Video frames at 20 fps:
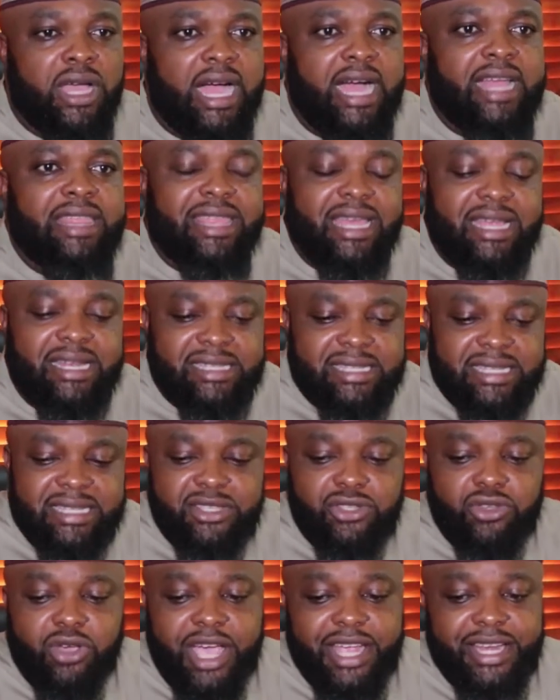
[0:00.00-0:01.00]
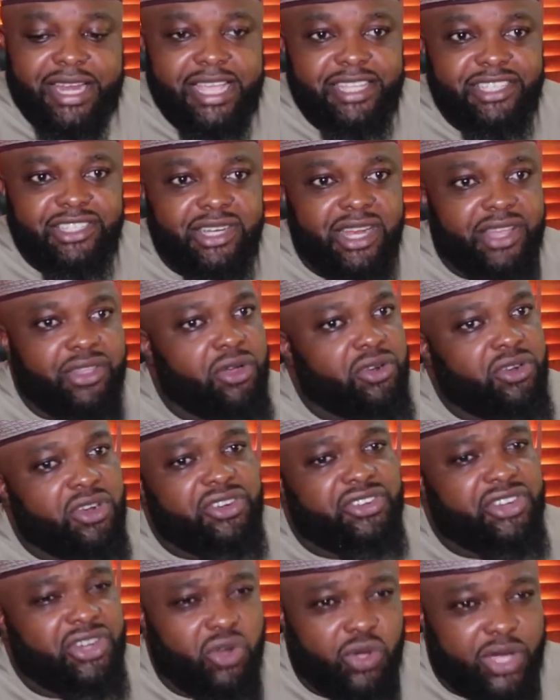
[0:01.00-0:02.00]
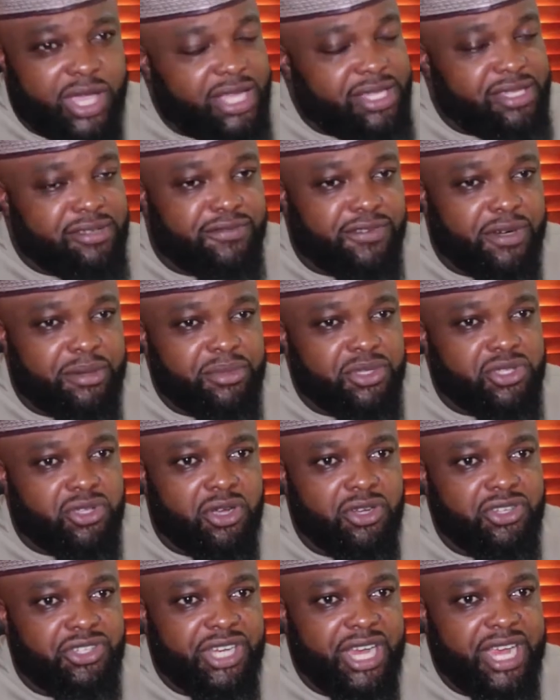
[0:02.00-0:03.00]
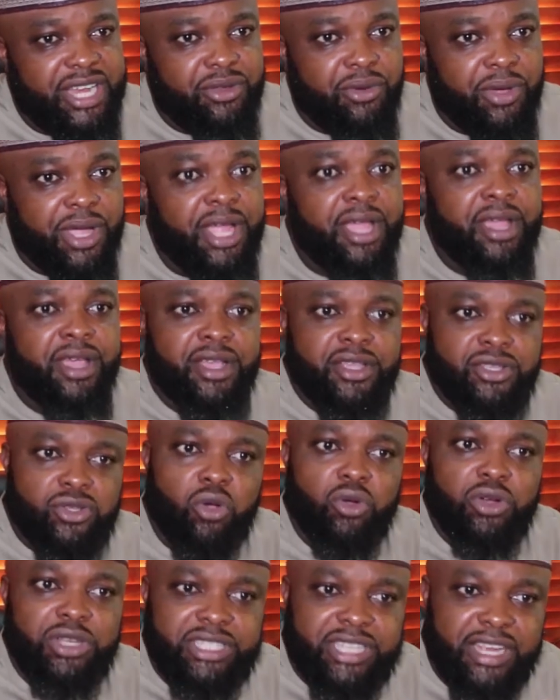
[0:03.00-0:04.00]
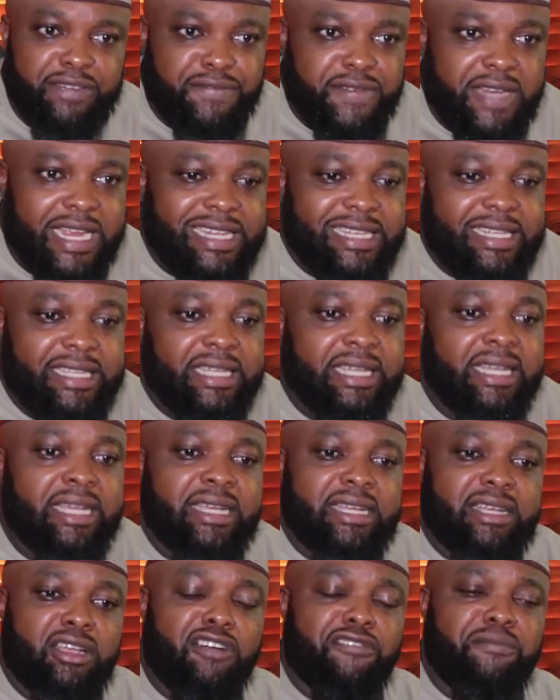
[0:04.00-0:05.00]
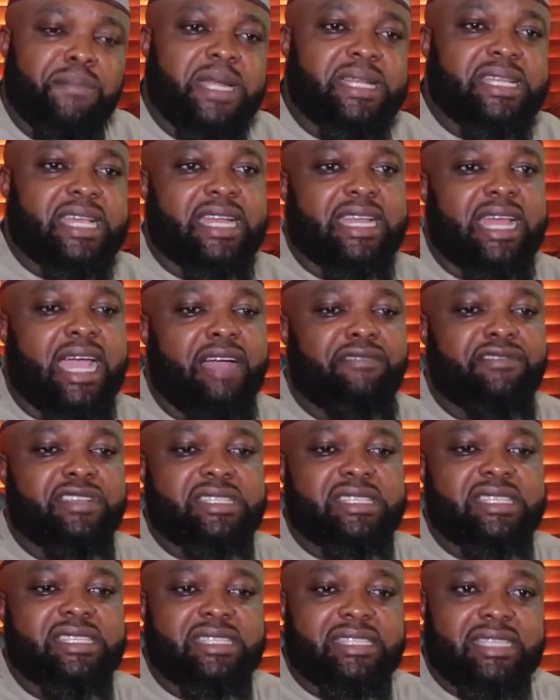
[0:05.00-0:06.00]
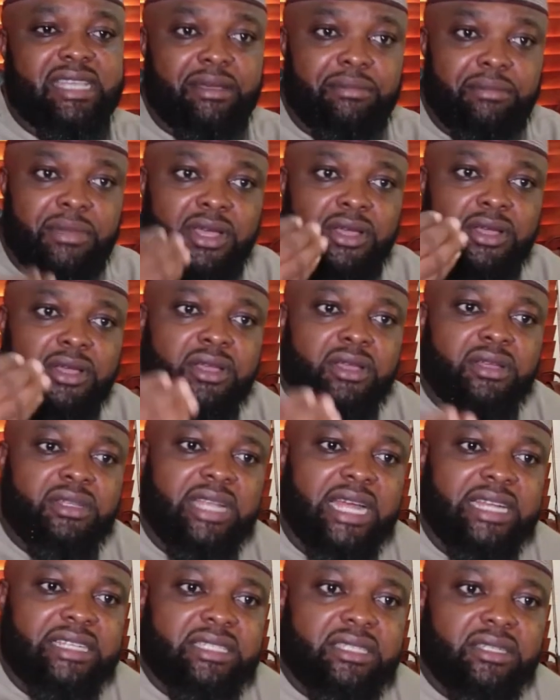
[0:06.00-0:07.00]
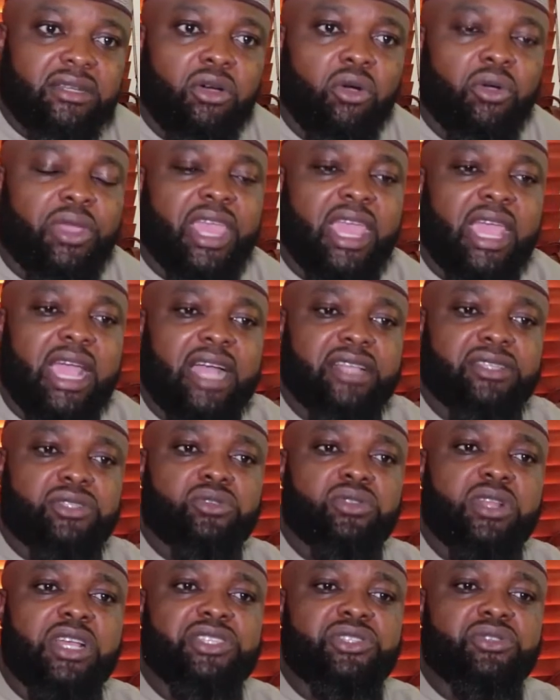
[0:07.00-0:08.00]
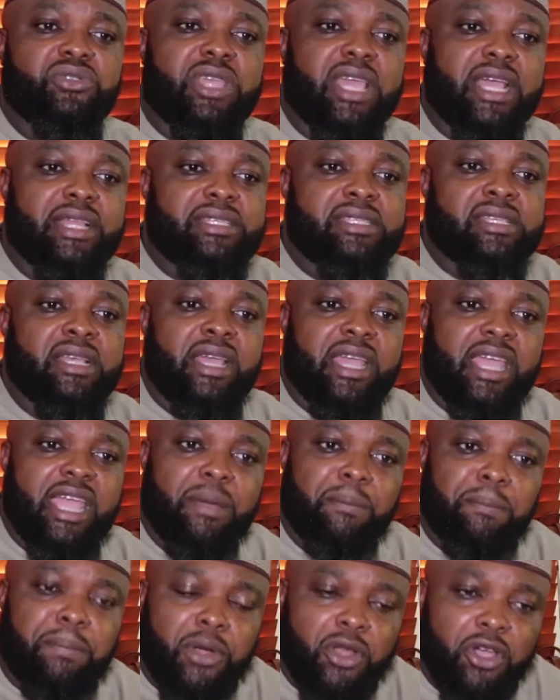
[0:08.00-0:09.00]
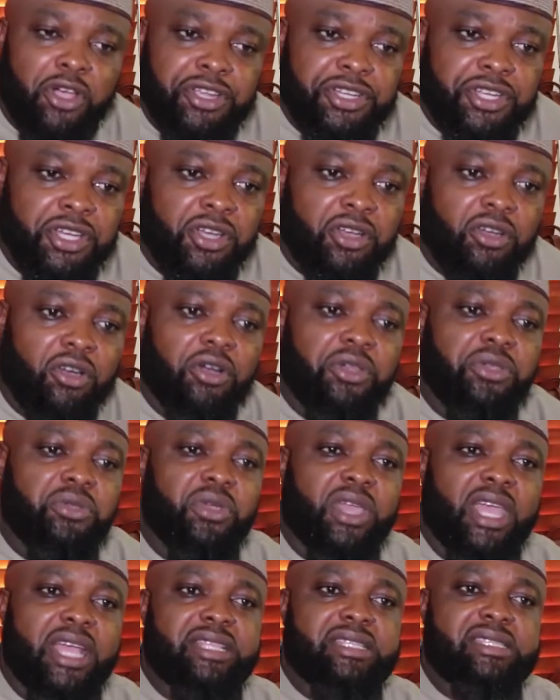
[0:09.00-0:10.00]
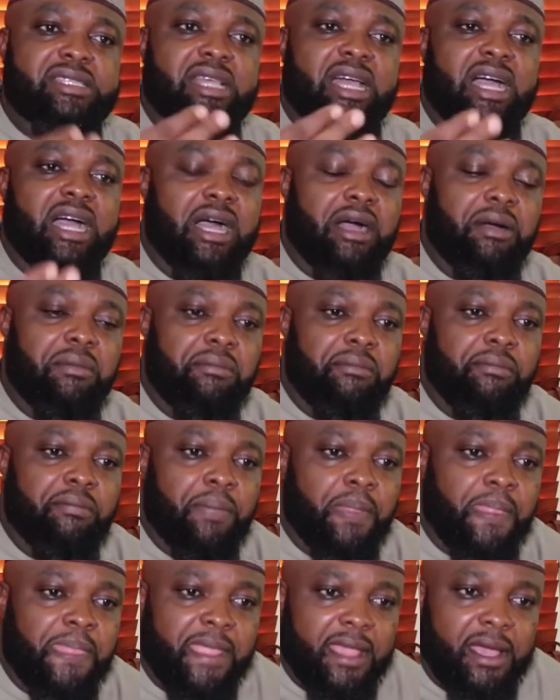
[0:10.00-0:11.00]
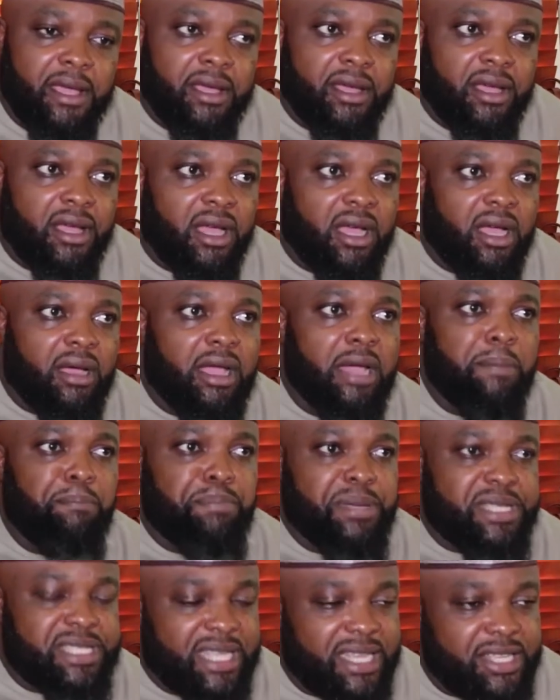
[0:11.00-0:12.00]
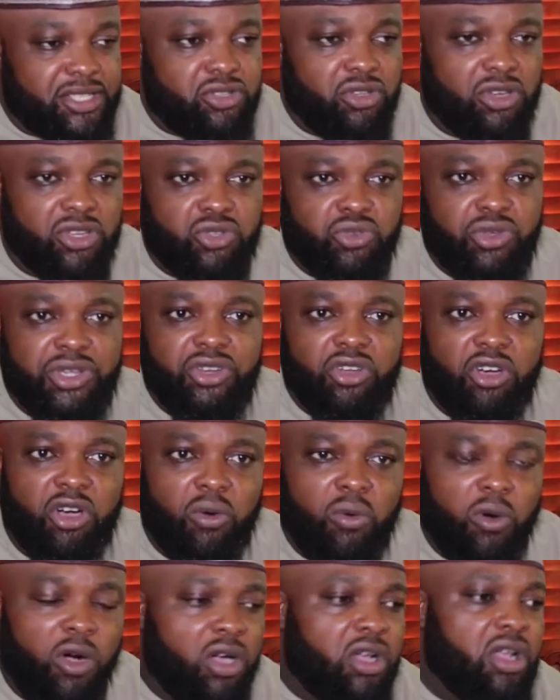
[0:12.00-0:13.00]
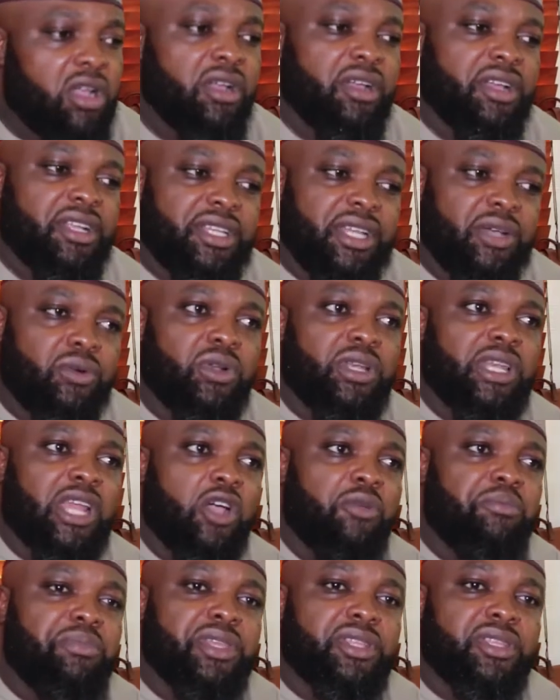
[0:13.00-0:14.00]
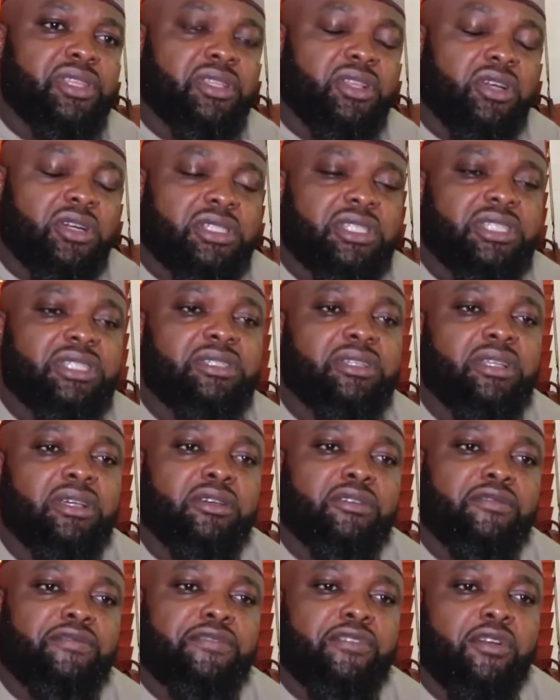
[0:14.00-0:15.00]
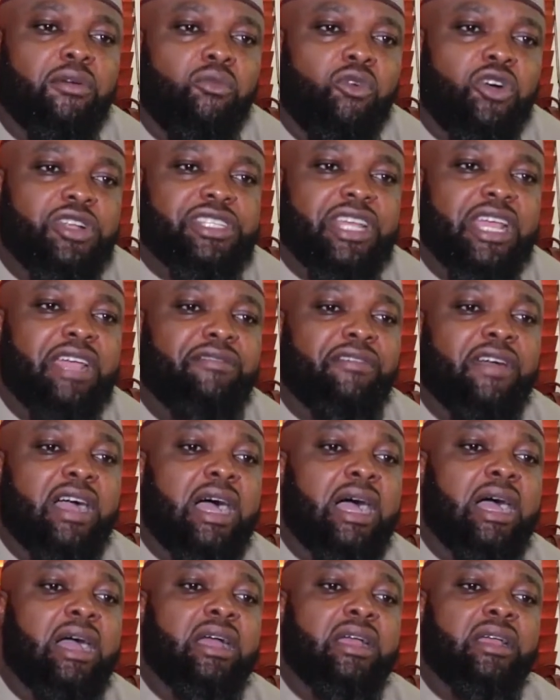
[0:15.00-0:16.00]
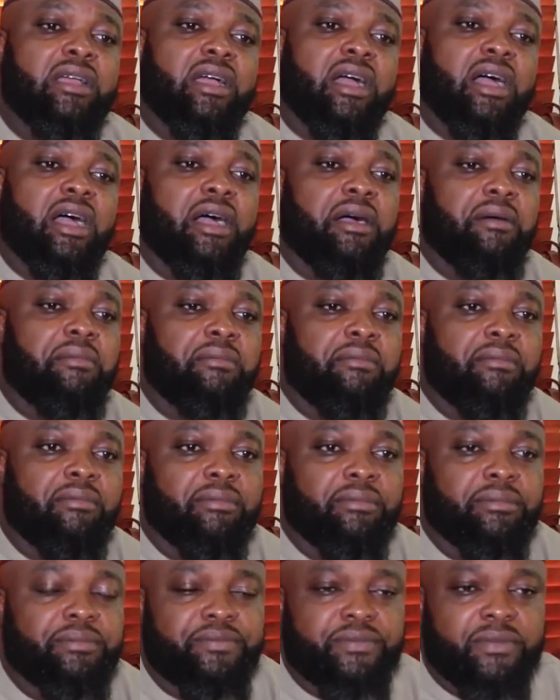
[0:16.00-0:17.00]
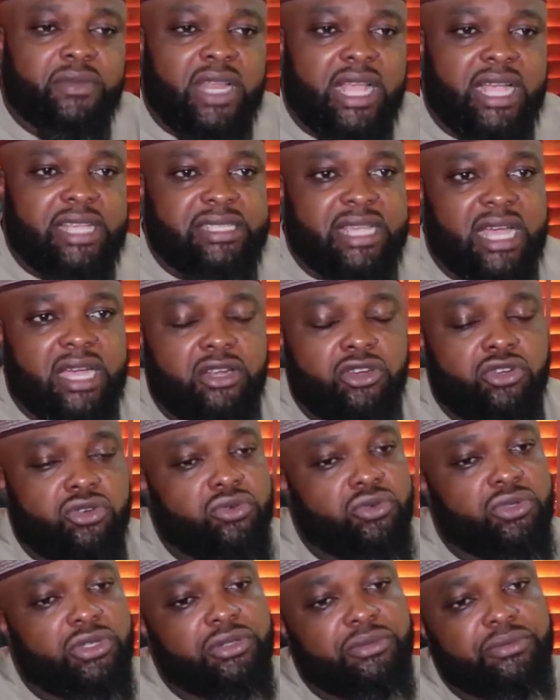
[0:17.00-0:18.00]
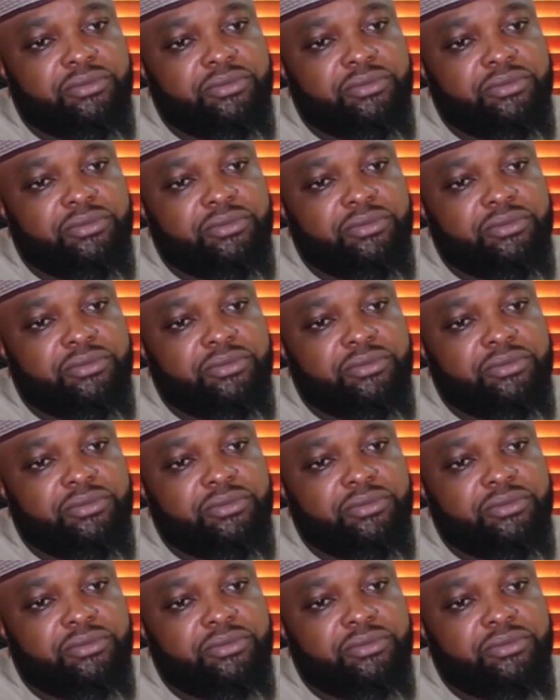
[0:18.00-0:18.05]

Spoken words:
And then since you are a Nigerian, you're not relocating from this country anyway. So definitely government can have a system that, okay, as soon as you get employed or you get a business you're doing or work, they will now be deducting from whatever has accrued.